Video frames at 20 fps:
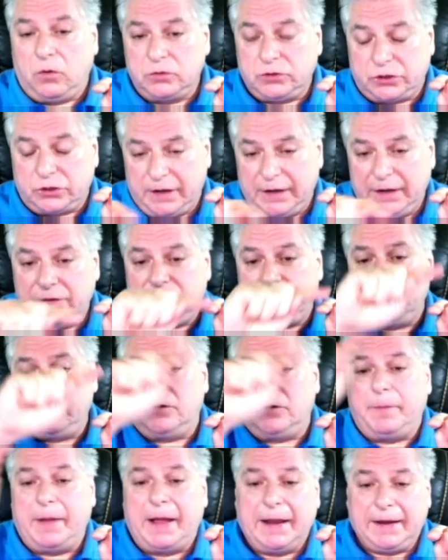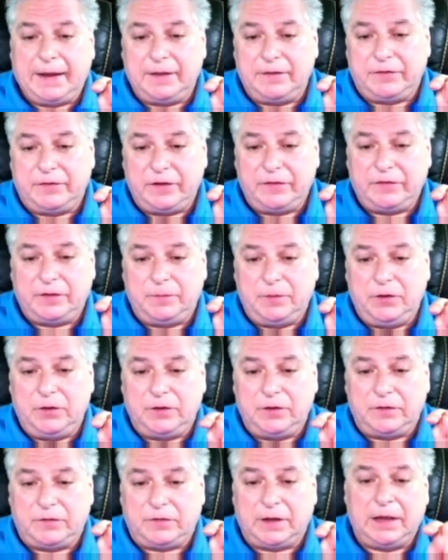trace through your back-end system. And you
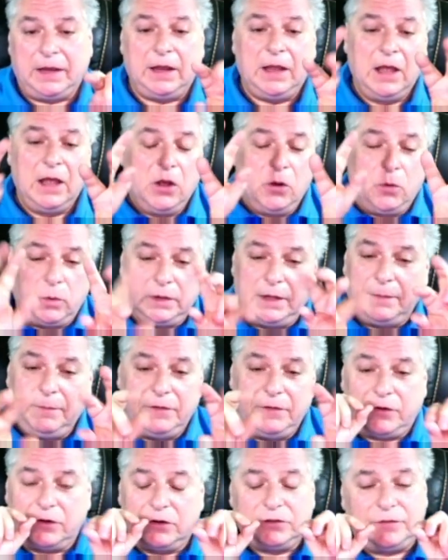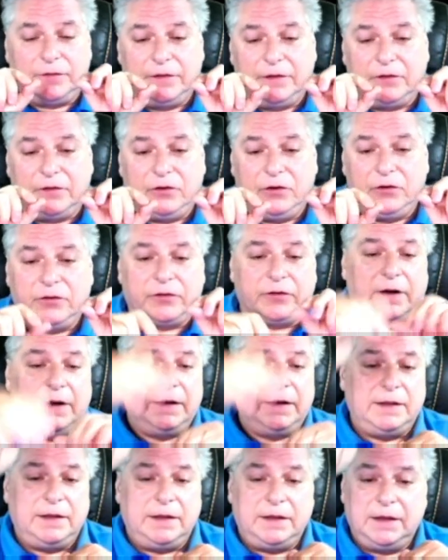could say, well, let me search for this user
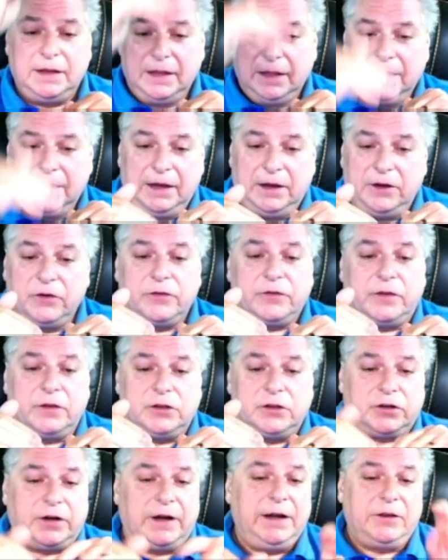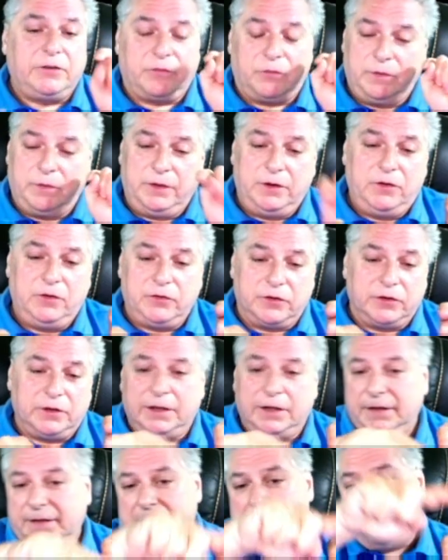ID. Here's the trace for when the user
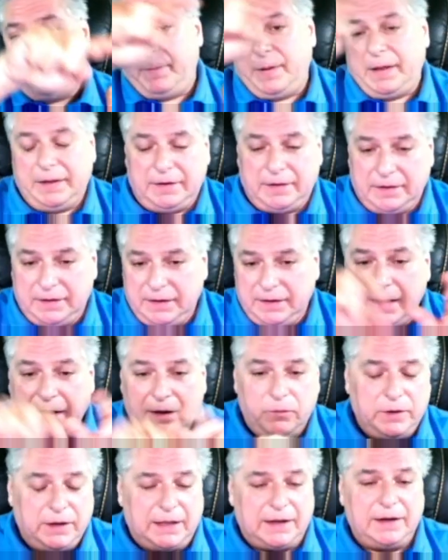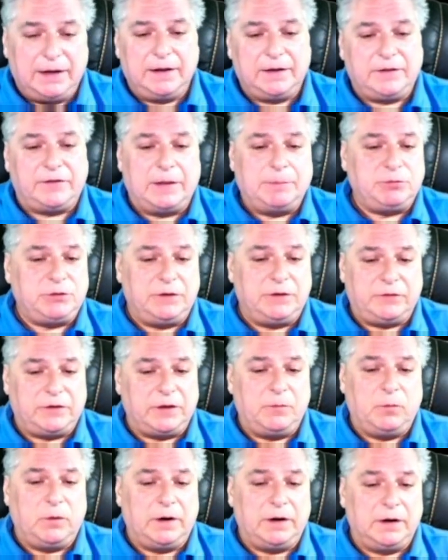clicked that button. And yeah, we got an exception
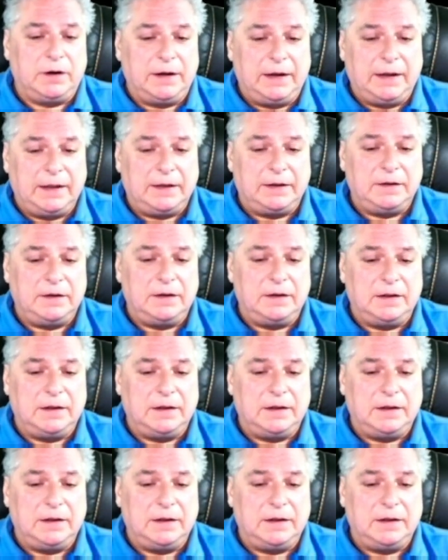somewhere. And